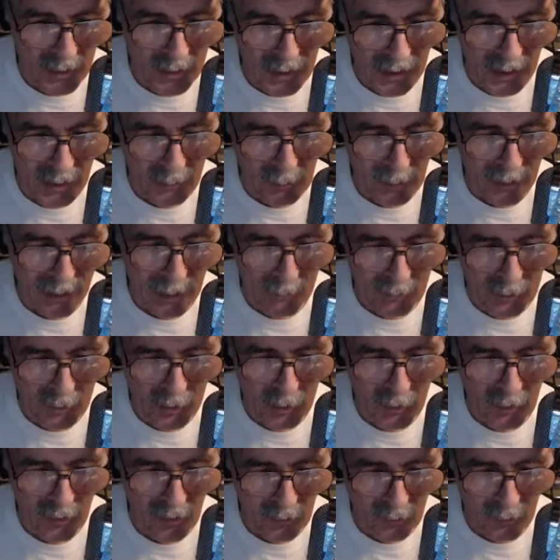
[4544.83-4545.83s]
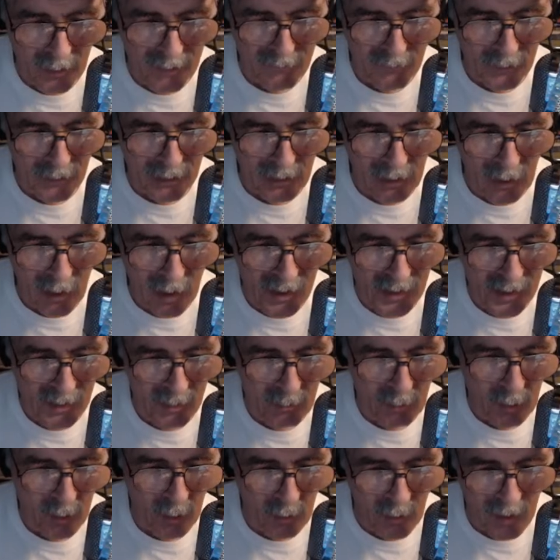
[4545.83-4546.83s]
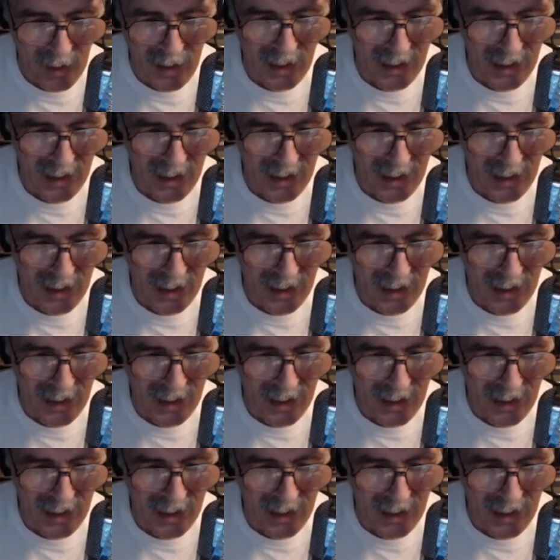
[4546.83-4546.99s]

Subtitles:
You could pick up 2 3-foot logs and put one